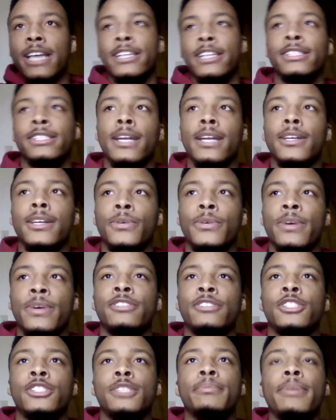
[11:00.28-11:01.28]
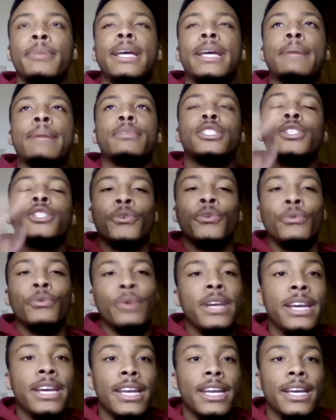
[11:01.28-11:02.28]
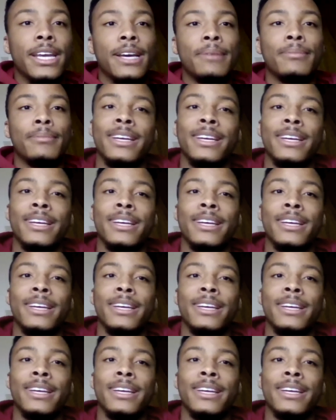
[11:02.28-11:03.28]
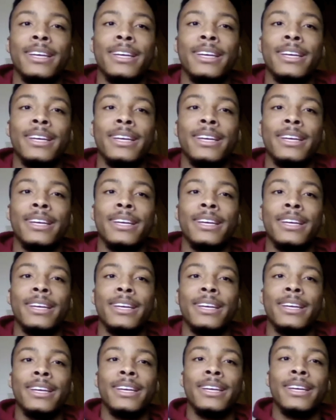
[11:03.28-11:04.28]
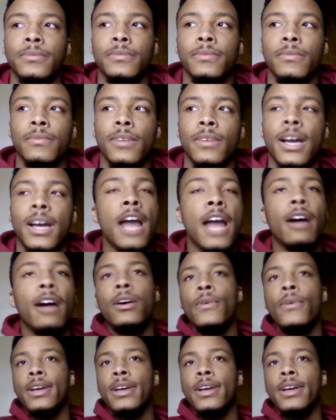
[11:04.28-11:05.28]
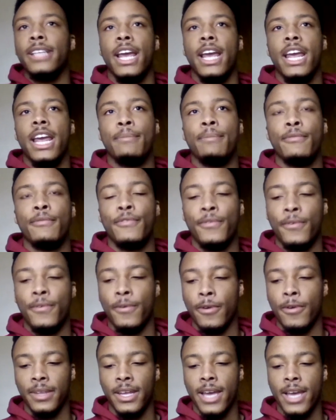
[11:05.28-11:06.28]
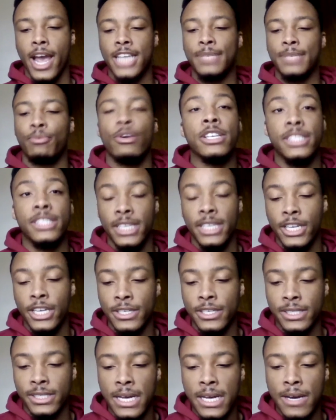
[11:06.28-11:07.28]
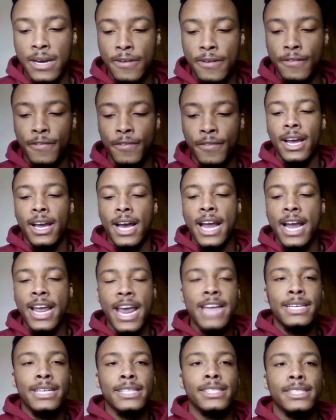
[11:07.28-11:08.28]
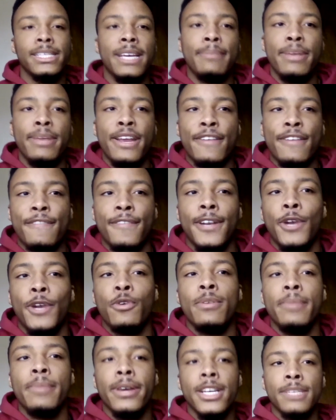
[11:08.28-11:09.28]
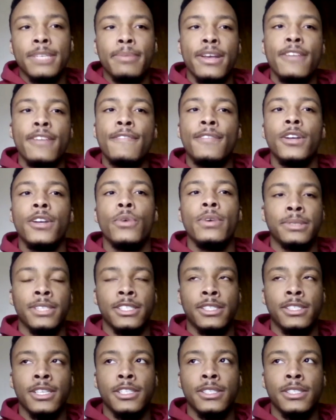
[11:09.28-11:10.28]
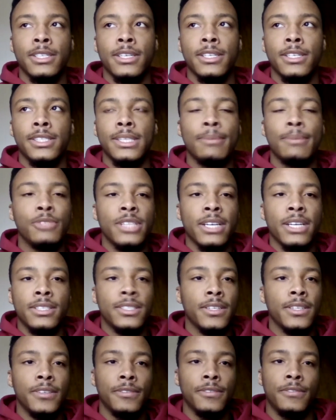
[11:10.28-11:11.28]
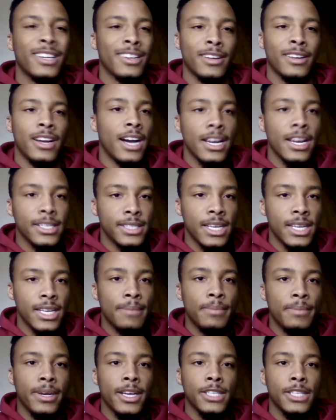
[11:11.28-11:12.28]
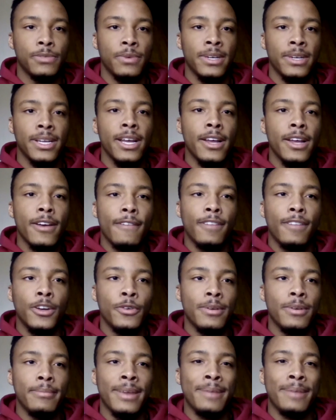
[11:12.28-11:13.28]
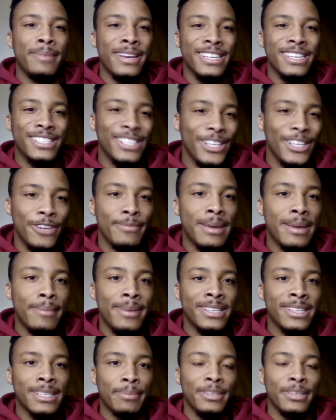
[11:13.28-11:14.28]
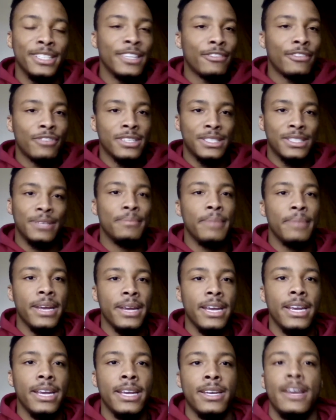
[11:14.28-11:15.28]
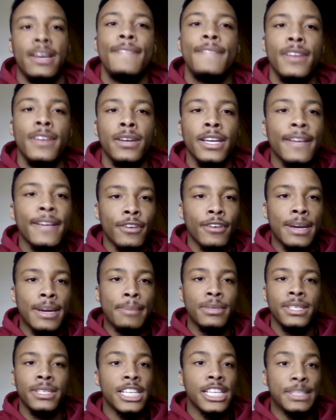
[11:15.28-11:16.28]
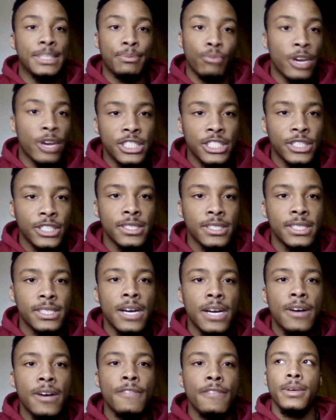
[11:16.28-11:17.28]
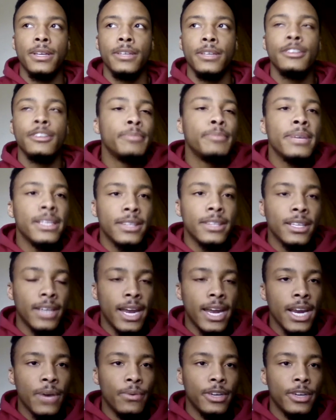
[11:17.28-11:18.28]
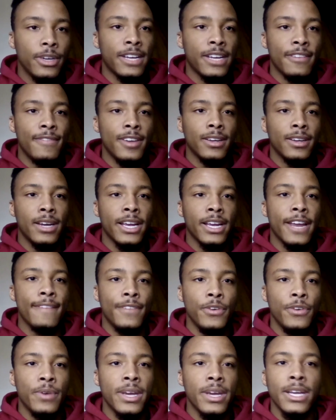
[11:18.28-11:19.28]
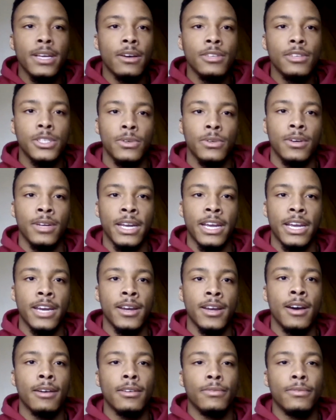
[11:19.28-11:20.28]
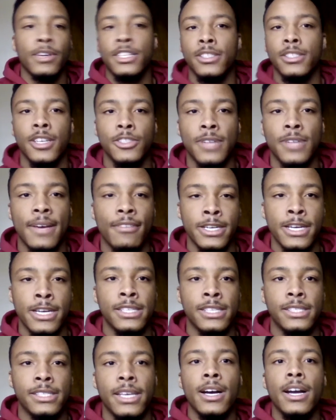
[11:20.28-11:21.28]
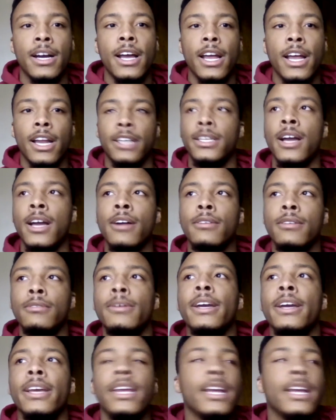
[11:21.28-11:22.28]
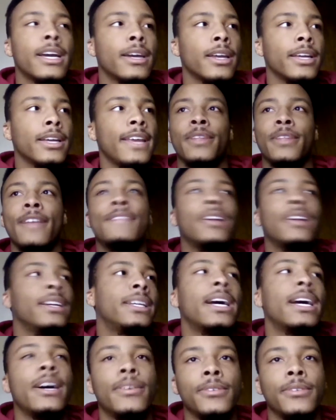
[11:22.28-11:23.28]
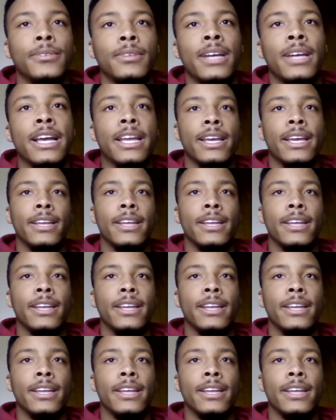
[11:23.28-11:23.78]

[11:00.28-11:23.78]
in Telugu and just being able to read it, I'm like, I've come a long way. I always aim for expressing yourself. I hate to say being fluent, because being fluent is such a subjective concept, because what fluent may mean to you may mean something different to me. I feel like if you're able to express yourself, you speak the language. I feel like if you can go to like an auto rickshaw driver and say, Naku ikaraki veltanu, like